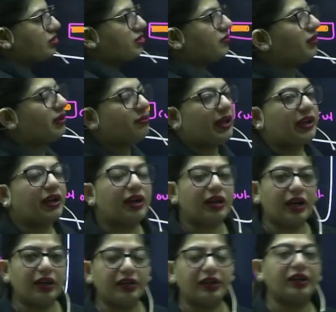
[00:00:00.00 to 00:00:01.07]
We'll make a
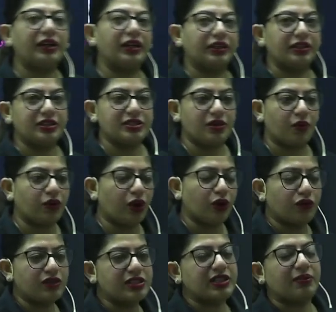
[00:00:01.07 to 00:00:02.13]
cut and take this out. Now you
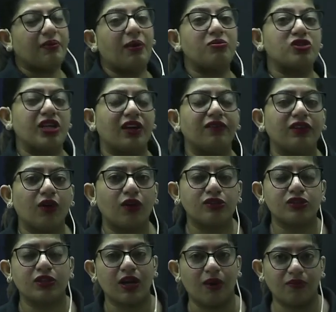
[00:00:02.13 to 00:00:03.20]
will say, ma'am, gel will
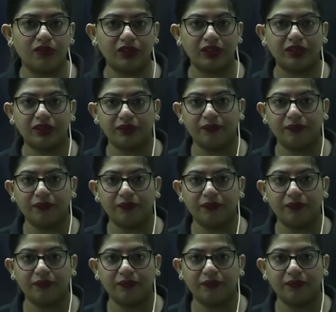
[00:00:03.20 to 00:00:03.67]
also come with it.